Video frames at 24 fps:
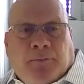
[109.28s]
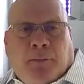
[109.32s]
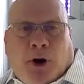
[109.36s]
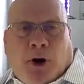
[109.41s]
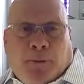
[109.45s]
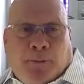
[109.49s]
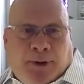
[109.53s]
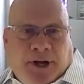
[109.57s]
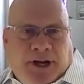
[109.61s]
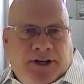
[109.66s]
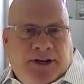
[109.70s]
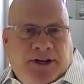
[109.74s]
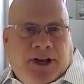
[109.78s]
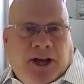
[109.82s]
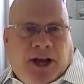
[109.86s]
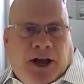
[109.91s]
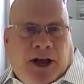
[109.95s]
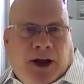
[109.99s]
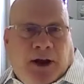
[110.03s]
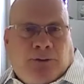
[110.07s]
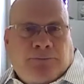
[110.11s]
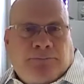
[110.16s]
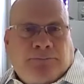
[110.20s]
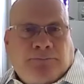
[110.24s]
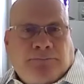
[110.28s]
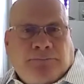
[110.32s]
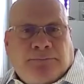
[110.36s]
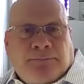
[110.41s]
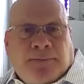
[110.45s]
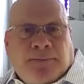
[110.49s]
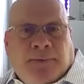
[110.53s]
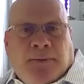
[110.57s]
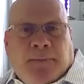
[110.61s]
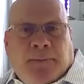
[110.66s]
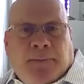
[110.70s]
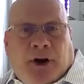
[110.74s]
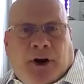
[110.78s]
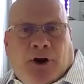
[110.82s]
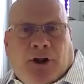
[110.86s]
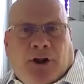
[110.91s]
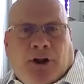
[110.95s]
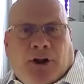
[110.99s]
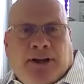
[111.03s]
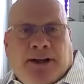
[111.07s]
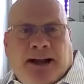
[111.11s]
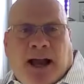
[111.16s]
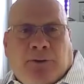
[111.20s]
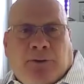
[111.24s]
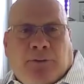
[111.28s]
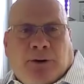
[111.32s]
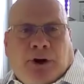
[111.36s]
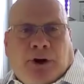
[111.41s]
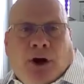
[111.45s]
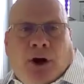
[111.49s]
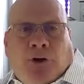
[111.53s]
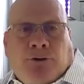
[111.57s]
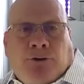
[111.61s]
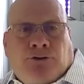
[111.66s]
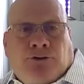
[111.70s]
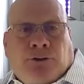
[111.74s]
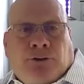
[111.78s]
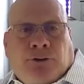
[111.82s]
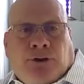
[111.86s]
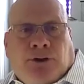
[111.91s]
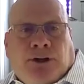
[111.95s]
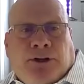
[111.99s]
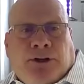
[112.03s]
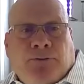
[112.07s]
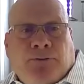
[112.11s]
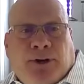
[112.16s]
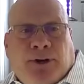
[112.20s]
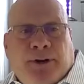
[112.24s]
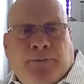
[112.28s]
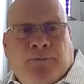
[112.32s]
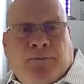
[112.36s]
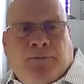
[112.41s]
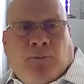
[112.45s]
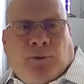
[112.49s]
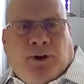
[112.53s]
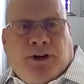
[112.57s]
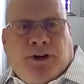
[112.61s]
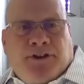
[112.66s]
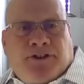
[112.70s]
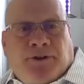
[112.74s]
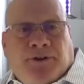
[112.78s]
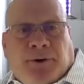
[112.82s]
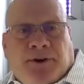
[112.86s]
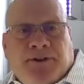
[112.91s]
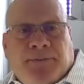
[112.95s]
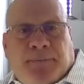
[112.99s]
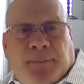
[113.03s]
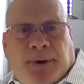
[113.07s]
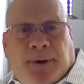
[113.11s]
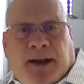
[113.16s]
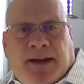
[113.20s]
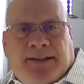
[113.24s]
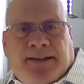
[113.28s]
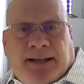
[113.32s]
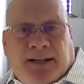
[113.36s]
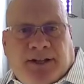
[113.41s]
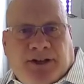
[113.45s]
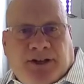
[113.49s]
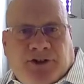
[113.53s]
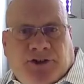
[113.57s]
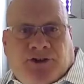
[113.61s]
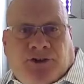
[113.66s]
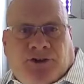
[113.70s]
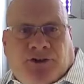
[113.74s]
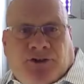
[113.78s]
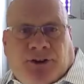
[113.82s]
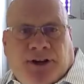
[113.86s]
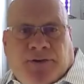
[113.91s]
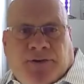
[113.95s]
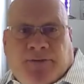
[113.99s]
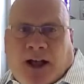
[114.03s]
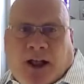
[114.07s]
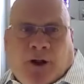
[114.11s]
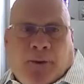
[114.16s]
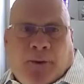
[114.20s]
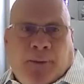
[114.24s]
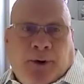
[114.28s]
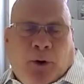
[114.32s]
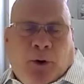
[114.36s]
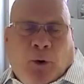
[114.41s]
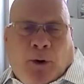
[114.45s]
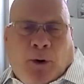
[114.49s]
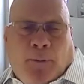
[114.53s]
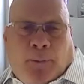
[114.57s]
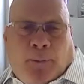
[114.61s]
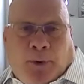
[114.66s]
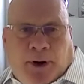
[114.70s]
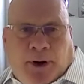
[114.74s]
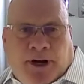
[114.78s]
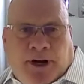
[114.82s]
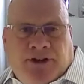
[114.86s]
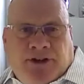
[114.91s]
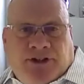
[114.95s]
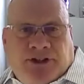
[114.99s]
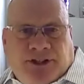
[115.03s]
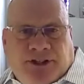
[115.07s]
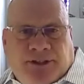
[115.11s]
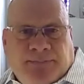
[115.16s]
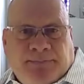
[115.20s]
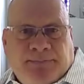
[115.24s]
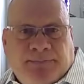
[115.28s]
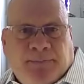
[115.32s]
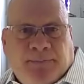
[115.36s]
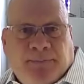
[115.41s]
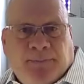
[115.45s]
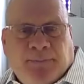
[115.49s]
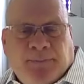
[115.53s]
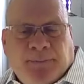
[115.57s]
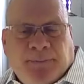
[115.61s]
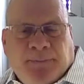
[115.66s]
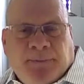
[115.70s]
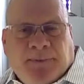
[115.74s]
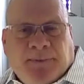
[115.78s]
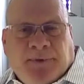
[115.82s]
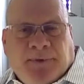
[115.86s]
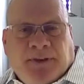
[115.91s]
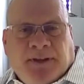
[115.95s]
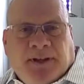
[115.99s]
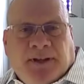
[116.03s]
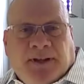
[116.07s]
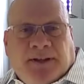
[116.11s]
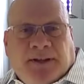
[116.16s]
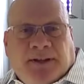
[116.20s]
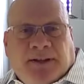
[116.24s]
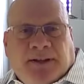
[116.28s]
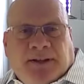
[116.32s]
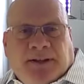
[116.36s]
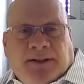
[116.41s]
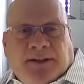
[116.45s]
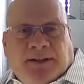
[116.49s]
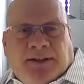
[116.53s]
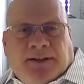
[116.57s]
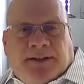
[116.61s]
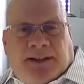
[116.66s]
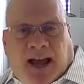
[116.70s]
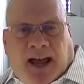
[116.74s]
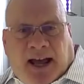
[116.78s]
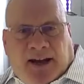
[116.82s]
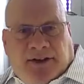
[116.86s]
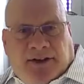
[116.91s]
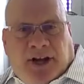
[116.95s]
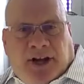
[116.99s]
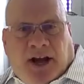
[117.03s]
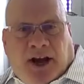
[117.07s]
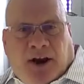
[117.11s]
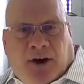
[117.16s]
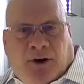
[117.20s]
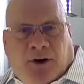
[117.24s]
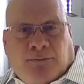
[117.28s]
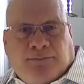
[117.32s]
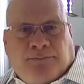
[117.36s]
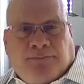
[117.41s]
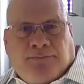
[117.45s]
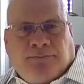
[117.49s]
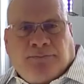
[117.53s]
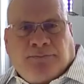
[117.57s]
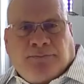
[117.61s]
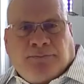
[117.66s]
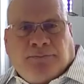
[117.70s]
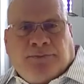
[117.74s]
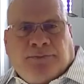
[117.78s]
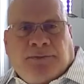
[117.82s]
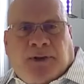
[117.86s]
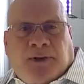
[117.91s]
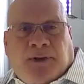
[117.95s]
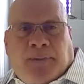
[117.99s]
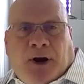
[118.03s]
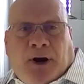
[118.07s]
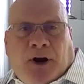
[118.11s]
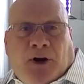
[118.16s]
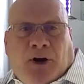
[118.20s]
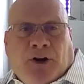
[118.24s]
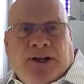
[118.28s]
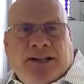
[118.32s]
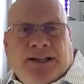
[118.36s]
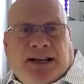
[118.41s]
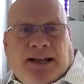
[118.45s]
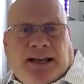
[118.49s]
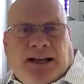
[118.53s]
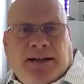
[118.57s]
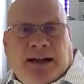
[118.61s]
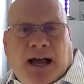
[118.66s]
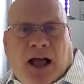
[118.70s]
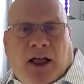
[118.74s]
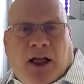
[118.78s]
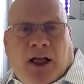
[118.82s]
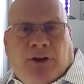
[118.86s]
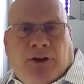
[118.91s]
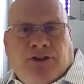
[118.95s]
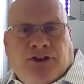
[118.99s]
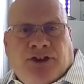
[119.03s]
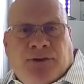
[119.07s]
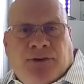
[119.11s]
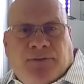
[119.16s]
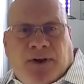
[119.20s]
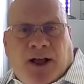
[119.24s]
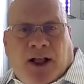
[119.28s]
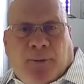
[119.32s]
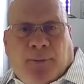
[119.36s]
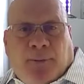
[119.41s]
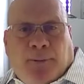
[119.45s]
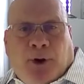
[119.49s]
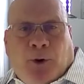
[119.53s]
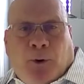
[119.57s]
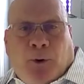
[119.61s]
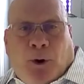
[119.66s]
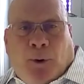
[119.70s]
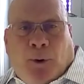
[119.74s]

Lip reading: Marbidco, the Maryland Agricultural and Resource-Based Industry Development Corporation, TEDCO, the Maryland Technology Development